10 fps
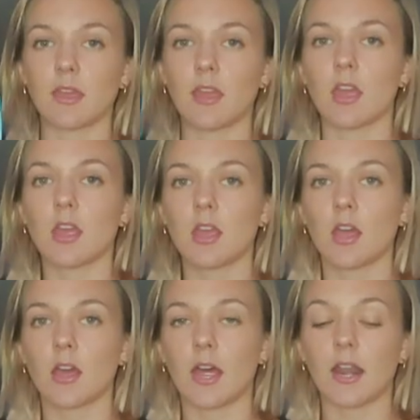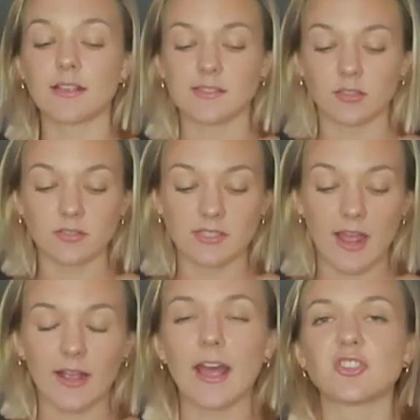be a nice little
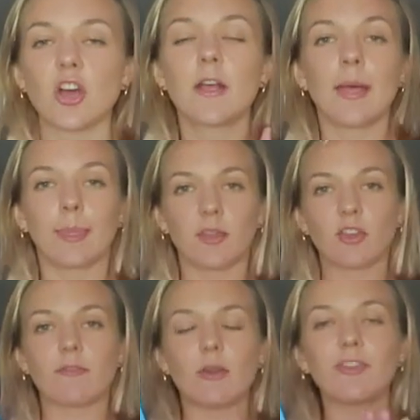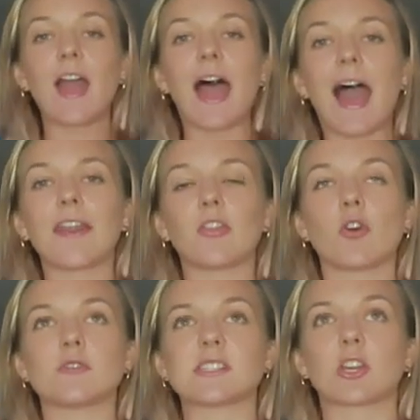snack. Have you ever had
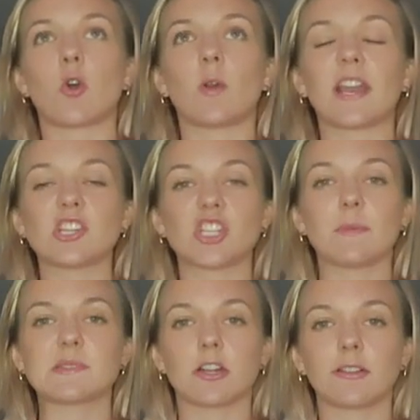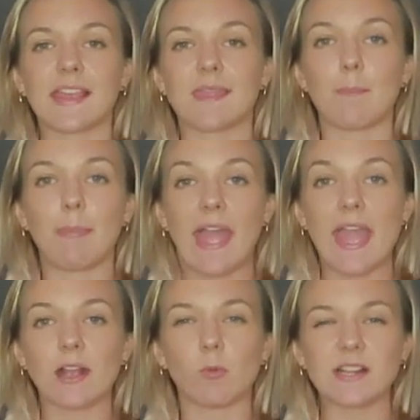those coconut chips that are like the
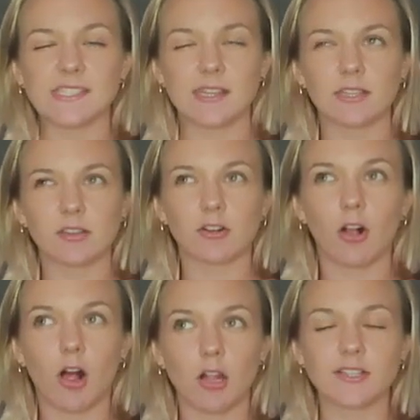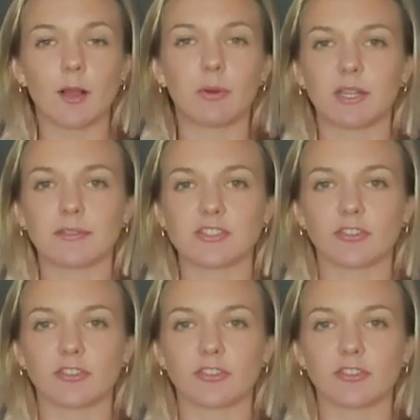bang ones, I think they're called? I'll put them on the